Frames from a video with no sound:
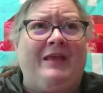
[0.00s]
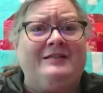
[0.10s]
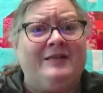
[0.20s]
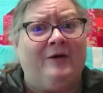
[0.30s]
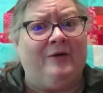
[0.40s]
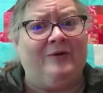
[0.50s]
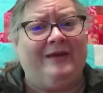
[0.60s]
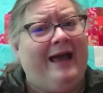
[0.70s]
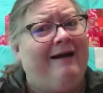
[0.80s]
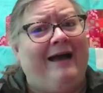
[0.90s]
So
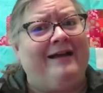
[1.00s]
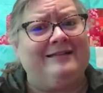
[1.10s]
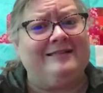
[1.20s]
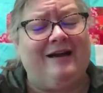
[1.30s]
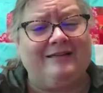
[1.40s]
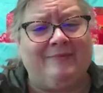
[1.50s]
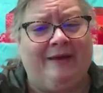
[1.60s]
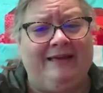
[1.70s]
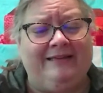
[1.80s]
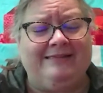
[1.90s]
yeah, I got to talk to my
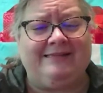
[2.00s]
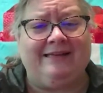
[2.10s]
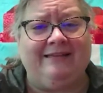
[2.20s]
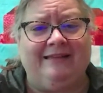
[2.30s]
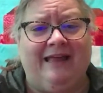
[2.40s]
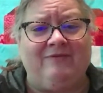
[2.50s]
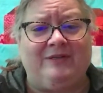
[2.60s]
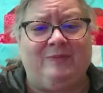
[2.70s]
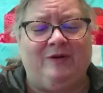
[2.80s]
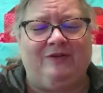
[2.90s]
kids, and life
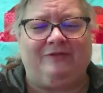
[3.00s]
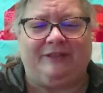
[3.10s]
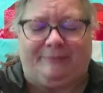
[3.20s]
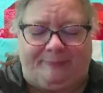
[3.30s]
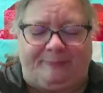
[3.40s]
was beautiful.